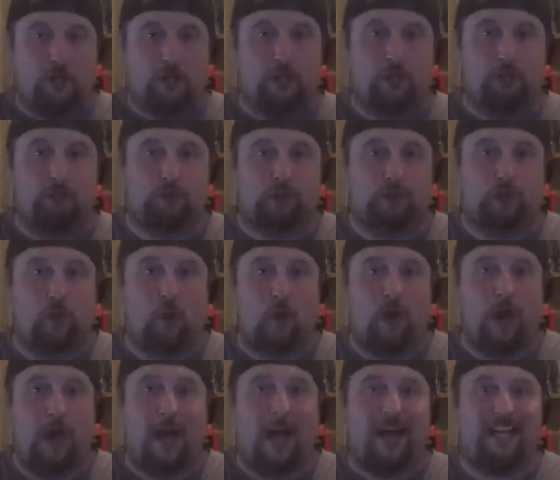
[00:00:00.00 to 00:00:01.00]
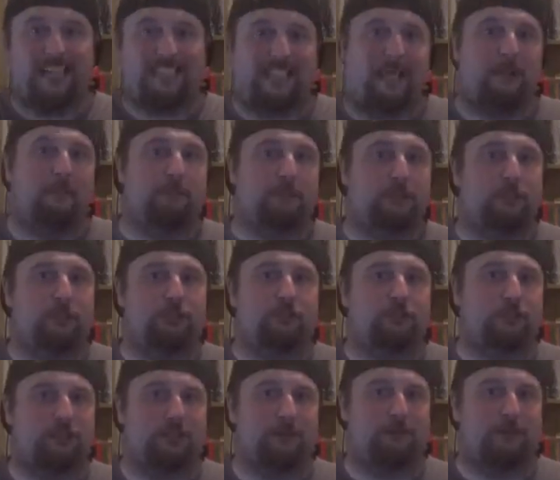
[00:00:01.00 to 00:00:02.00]
You saw her attempt to
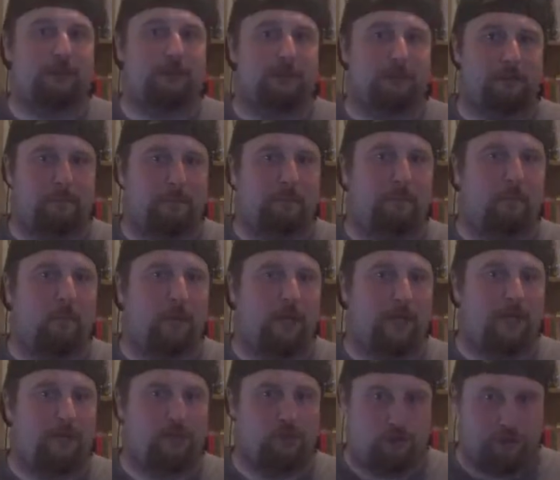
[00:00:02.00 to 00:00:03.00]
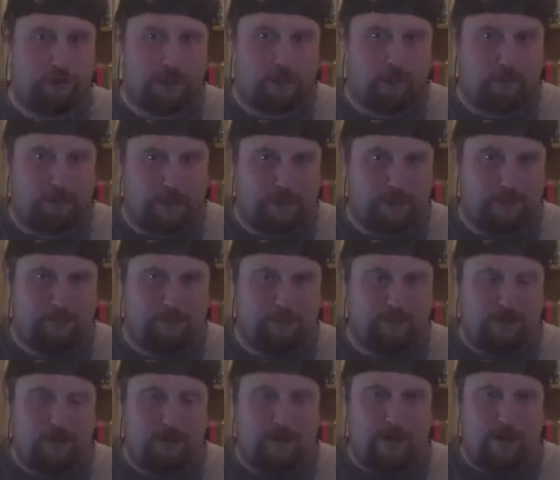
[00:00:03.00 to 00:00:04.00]
do something with a bit more intrigue with it.
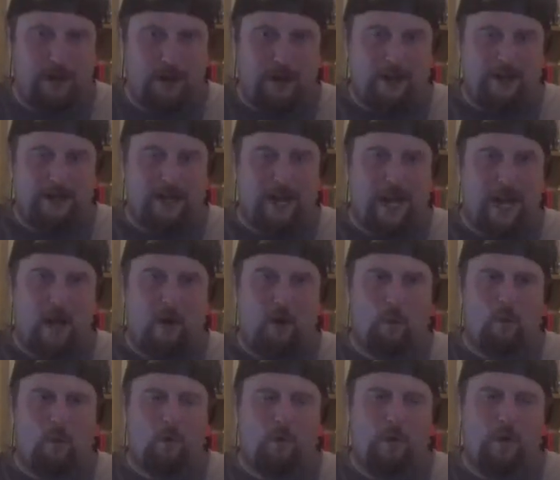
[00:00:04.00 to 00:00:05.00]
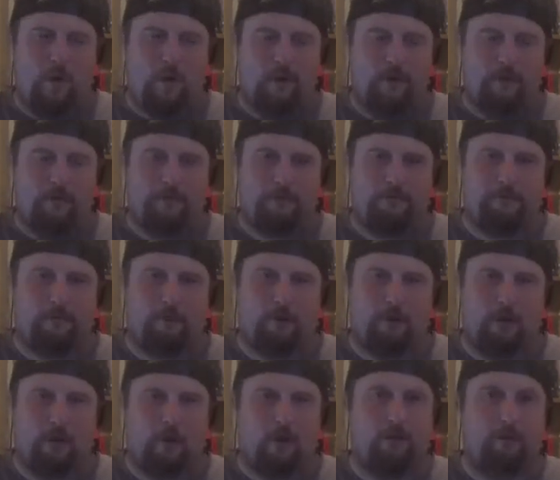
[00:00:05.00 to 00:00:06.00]
Now, for
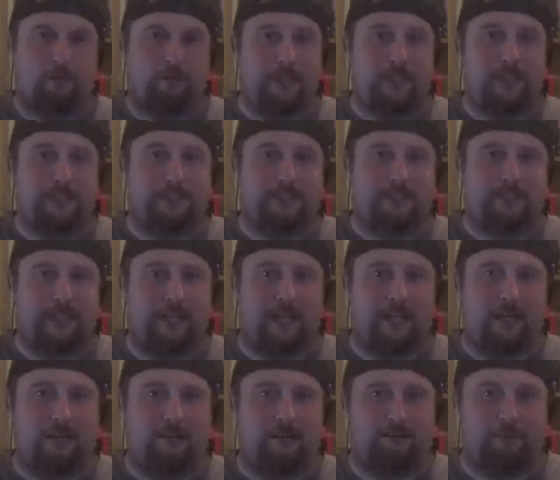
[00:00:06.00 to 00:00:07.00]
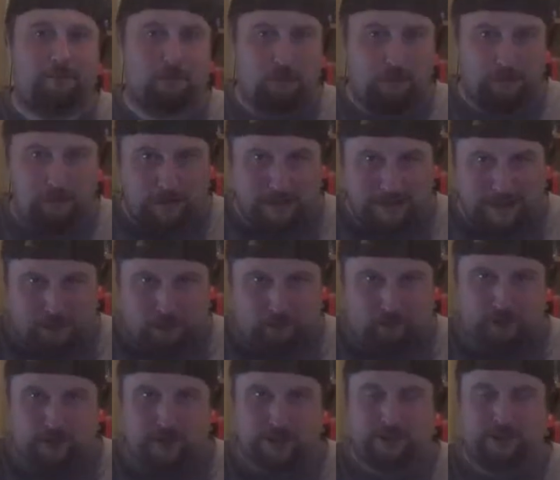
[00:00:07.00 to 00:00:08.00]
a lot of these
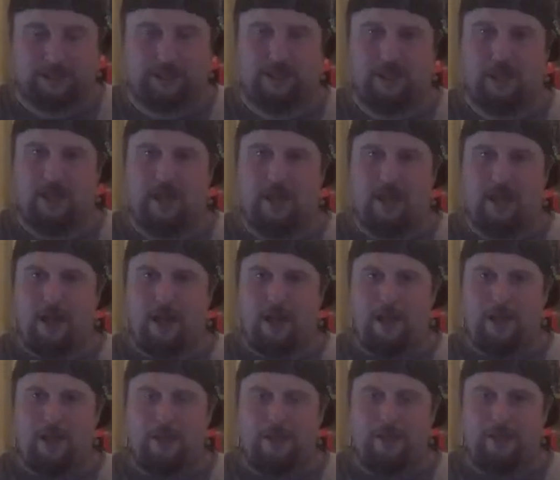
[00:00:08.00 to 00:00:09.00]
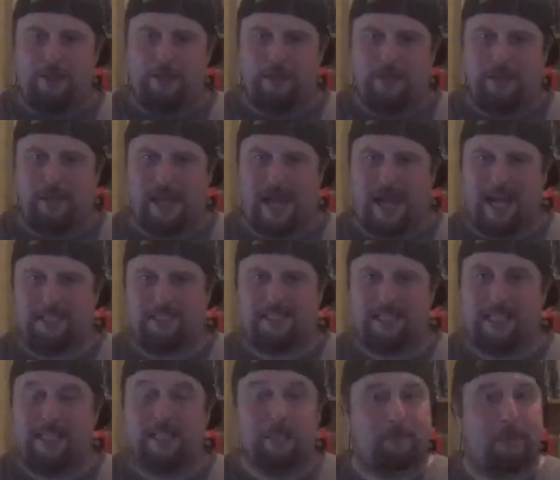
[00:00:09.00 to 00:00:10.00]
actresses, the
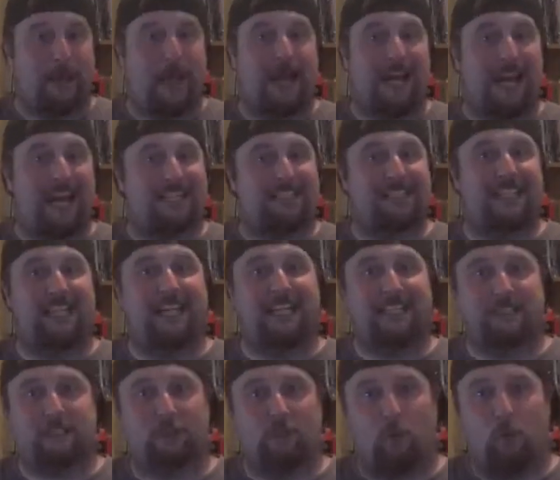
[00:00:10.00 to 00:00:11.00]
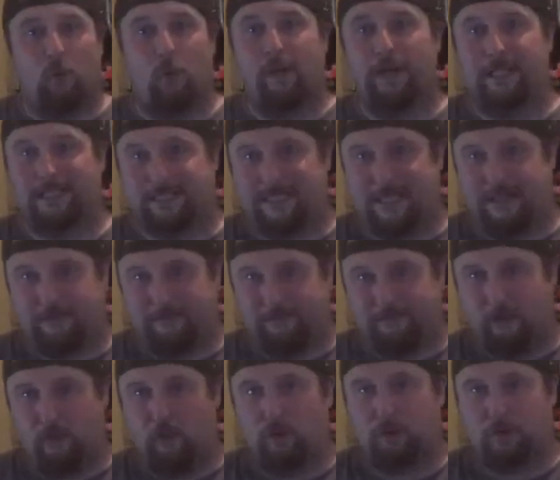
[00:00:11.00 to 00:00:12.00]
acting, the bad acting, isn't always their
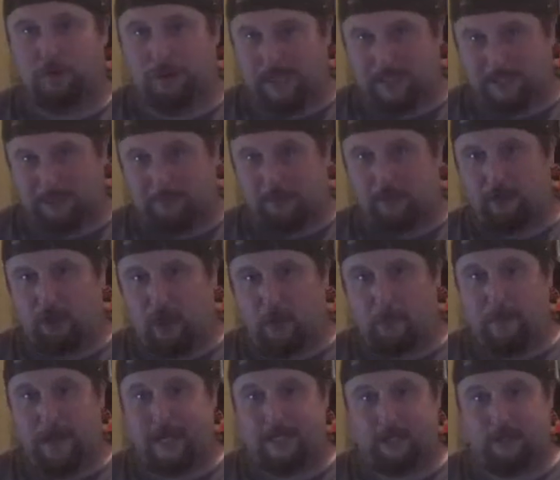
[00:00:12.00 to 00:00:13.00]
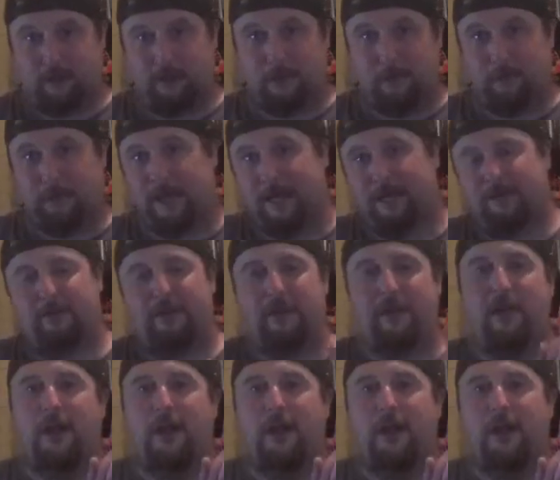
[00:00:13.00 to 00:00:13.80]
fault. But that's something I'll come back to in a minute.